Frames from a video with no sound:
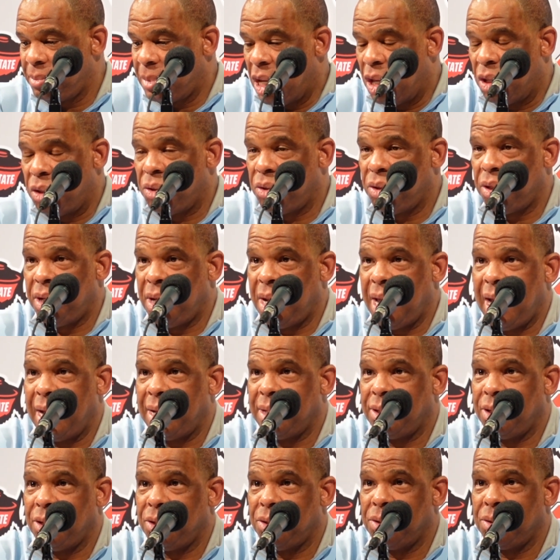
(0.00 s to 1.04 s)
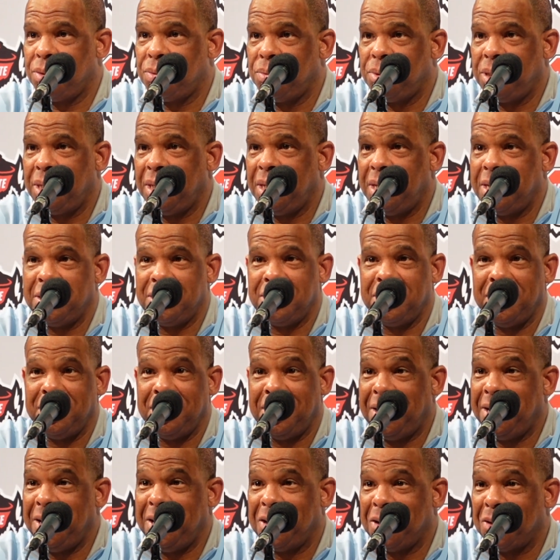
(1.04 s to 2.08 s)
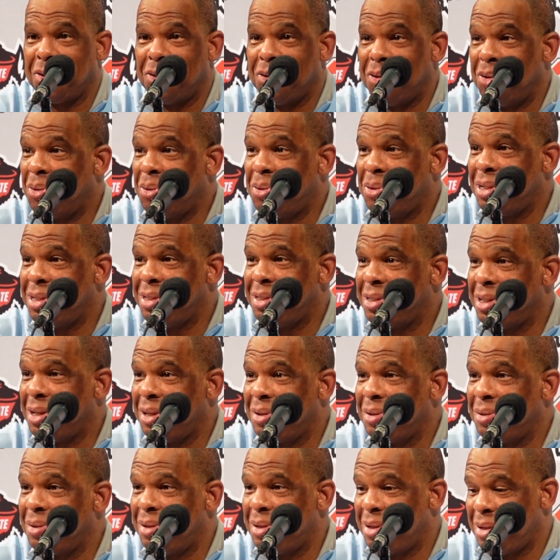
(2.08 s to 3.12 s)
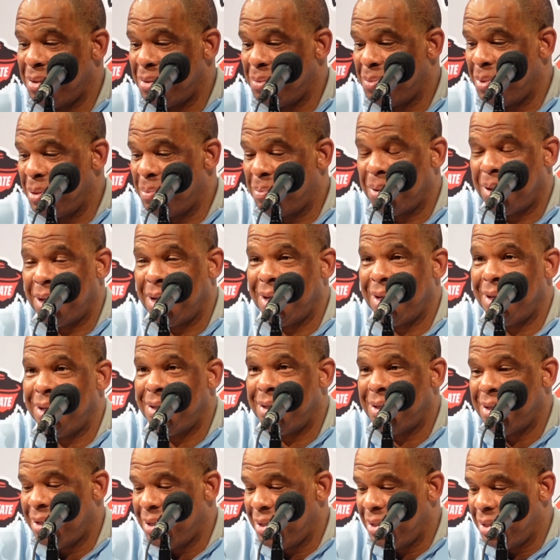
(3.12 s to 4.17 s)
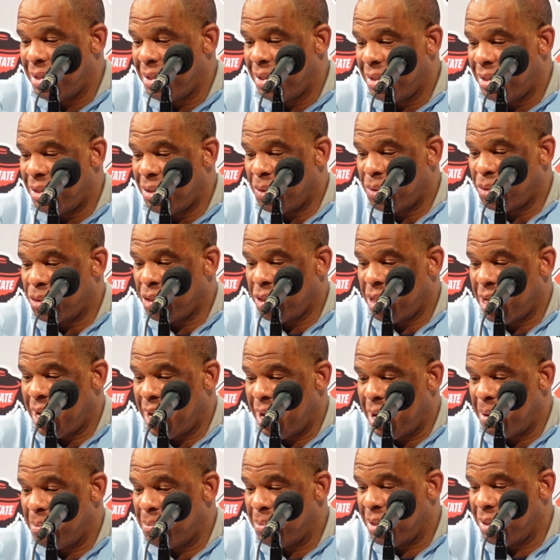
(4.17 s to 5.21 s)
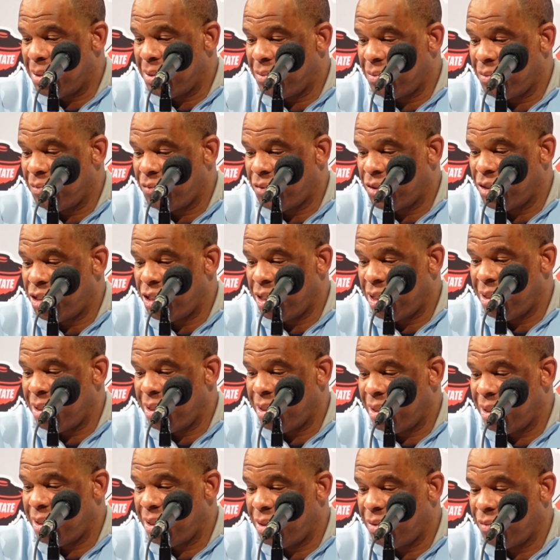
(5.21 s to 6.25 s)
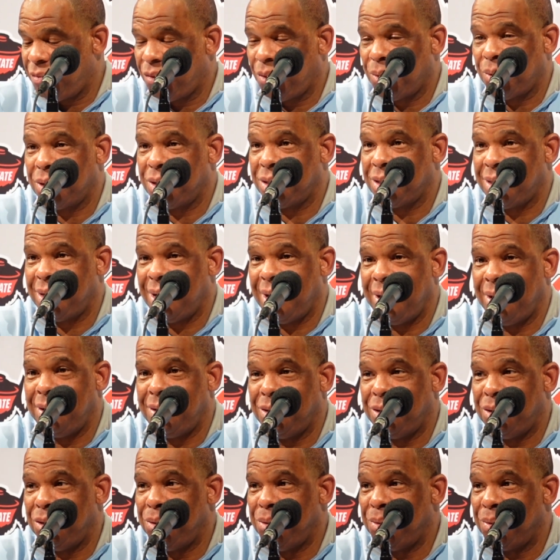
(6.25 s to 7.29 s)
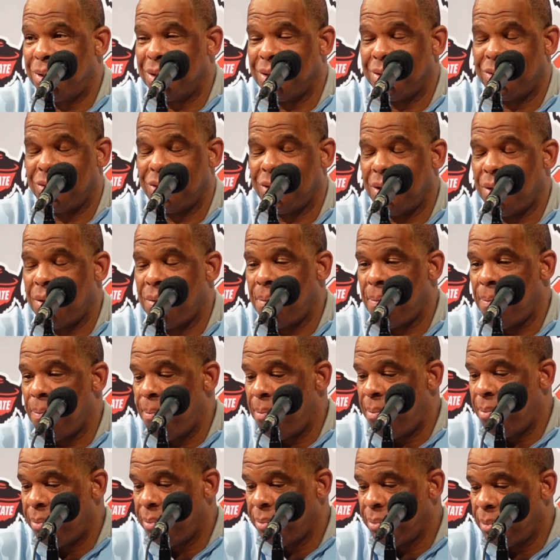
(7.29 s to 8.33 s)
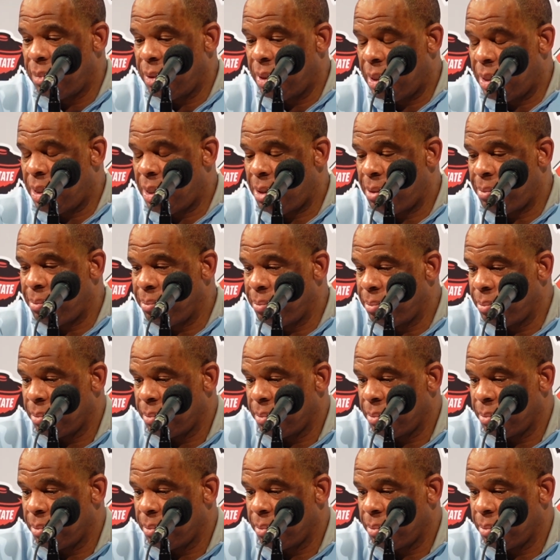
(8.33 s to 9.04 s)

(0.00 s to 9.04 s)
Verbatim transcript: other than that, there really isn't any other noise other than we play Notre Dame and Virginia and Florida State and Duke. And so, um,